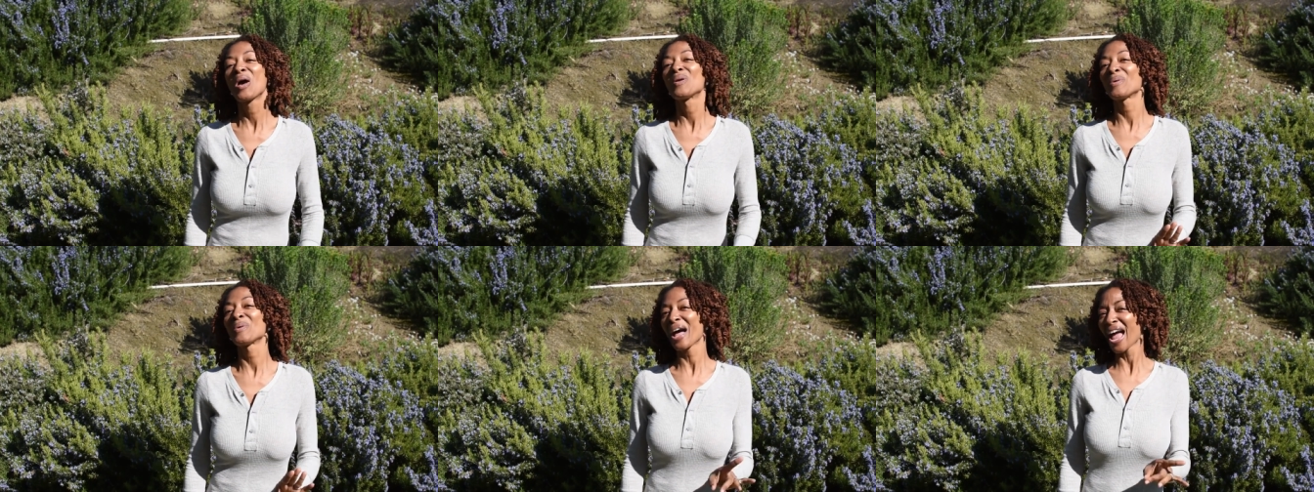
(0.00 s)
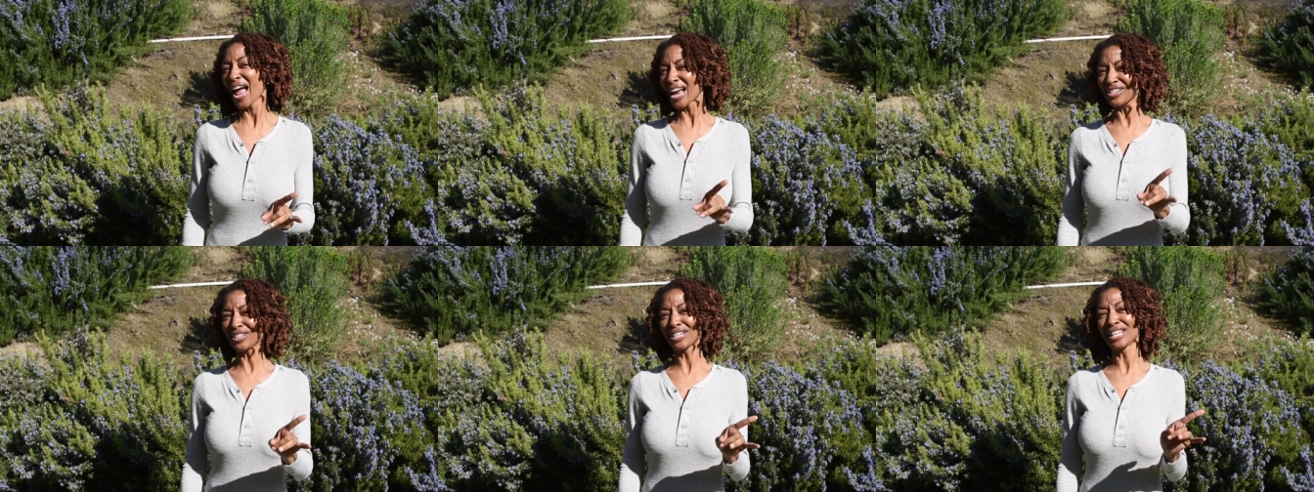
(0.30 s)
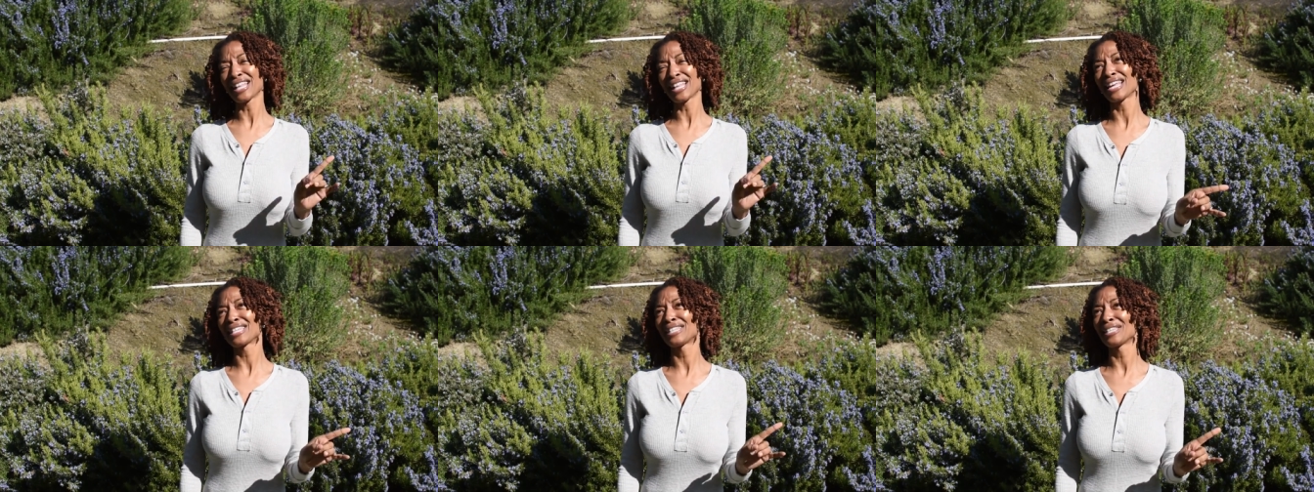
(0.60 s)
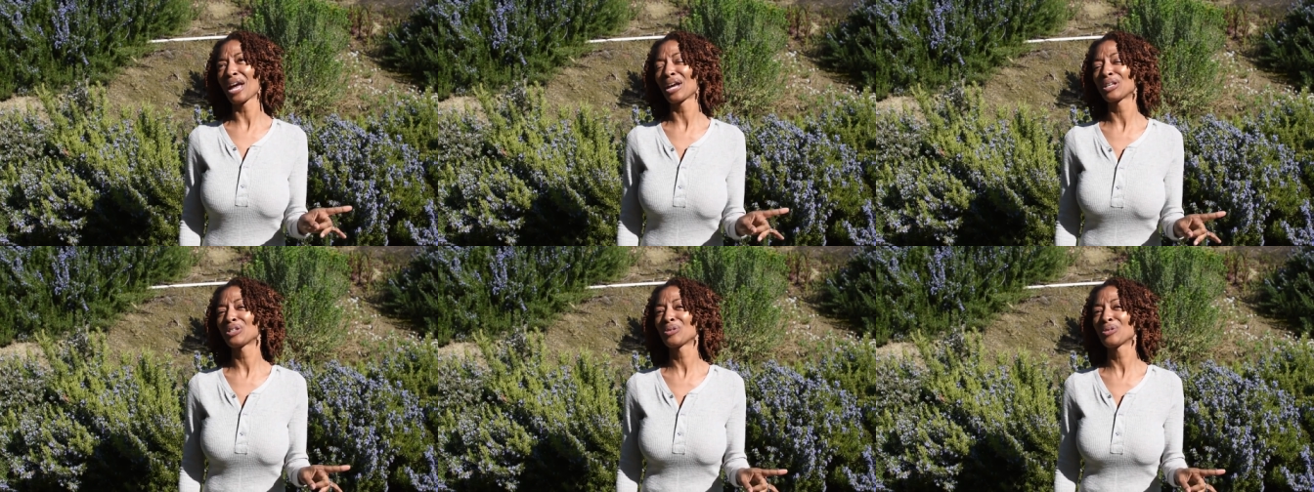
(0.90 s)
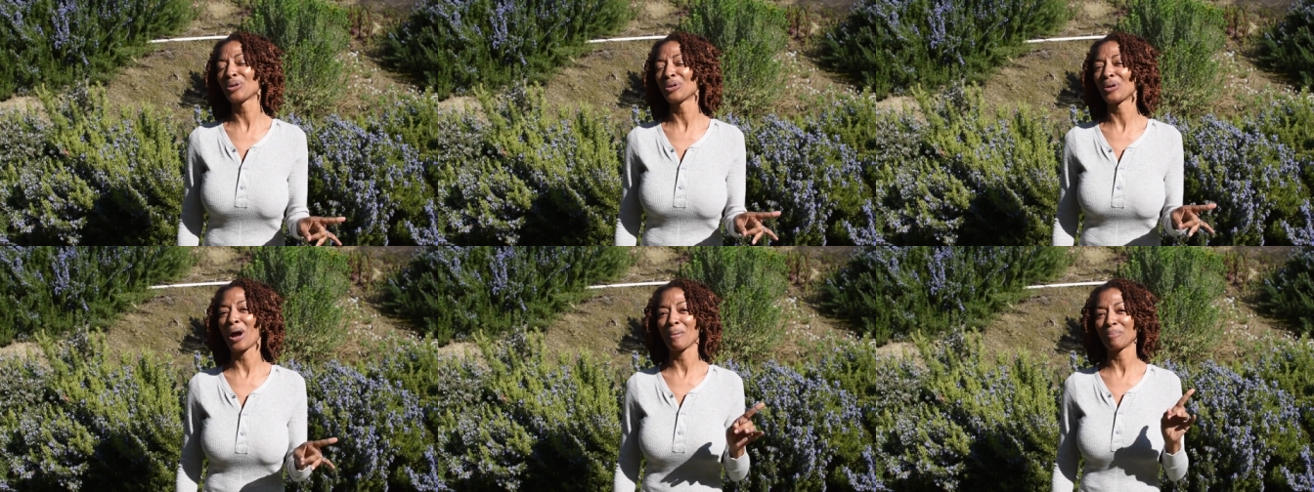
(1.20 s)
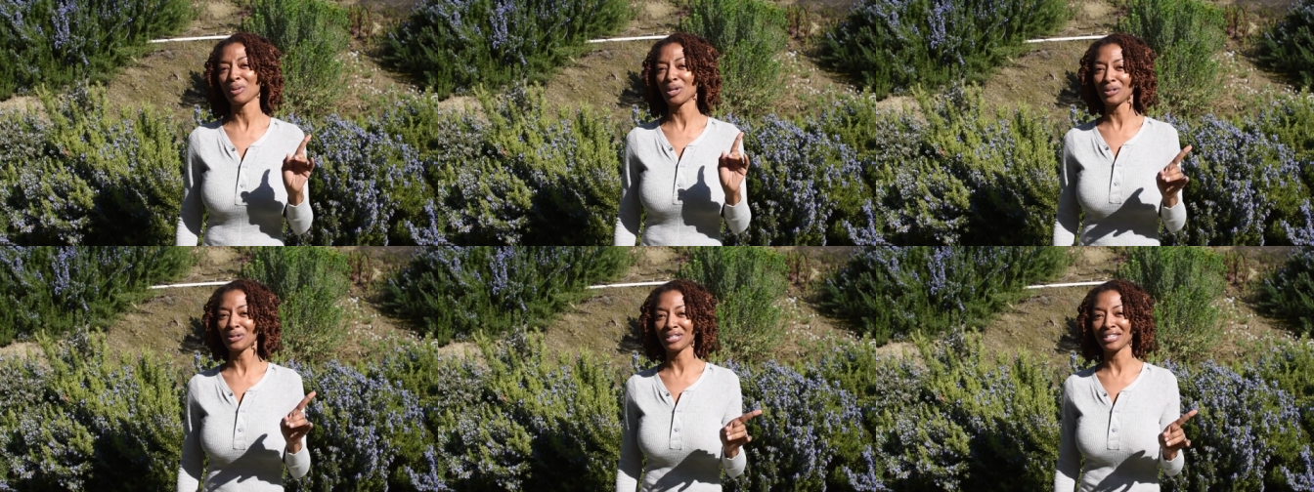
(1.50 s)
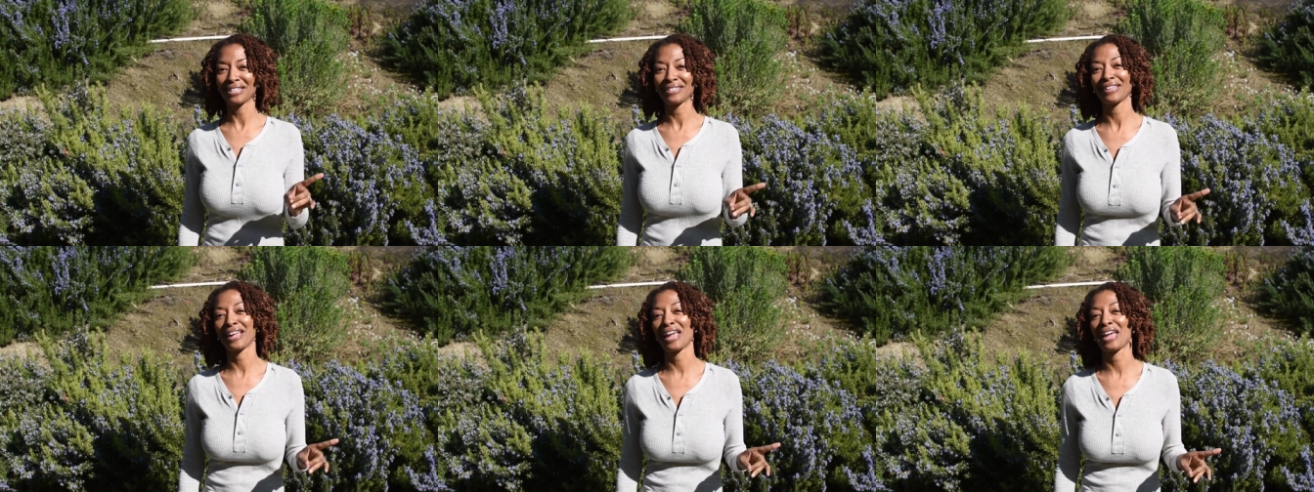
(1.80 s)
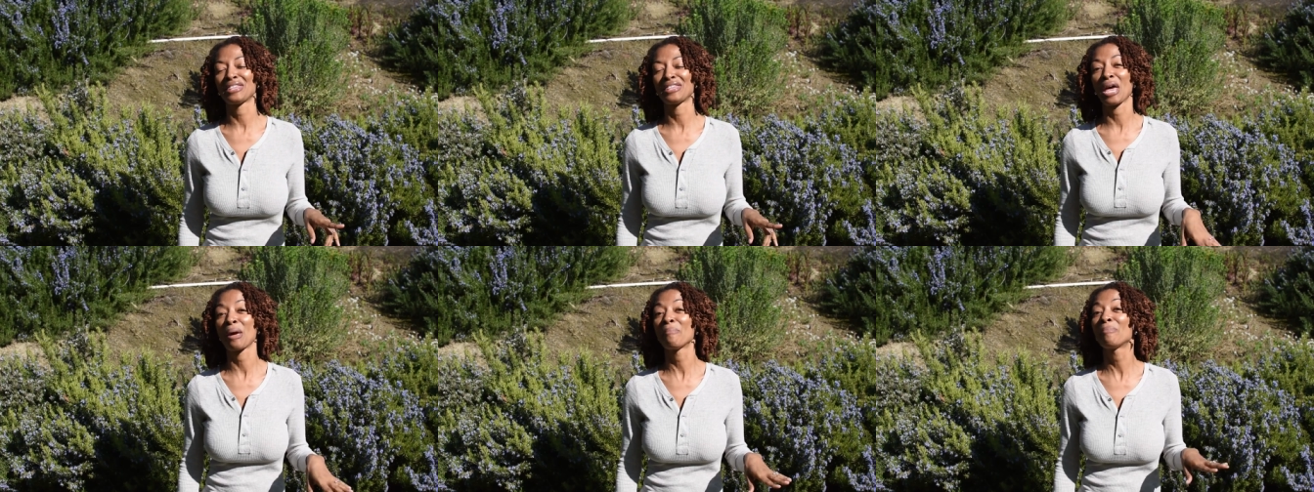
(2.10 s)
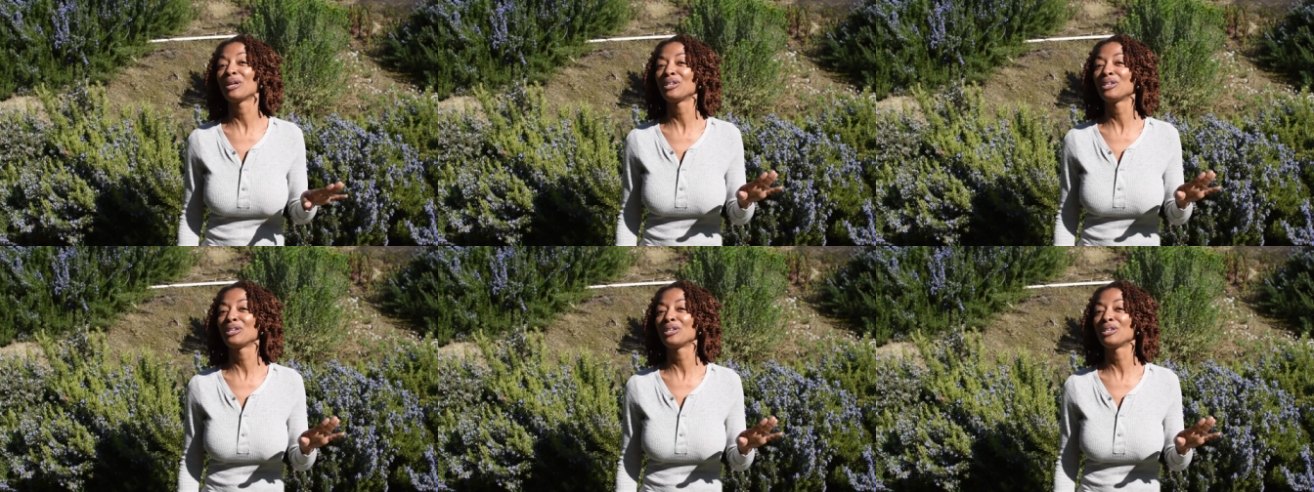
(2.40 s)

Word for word: Well, actually, that's not true. I'm used to saying that,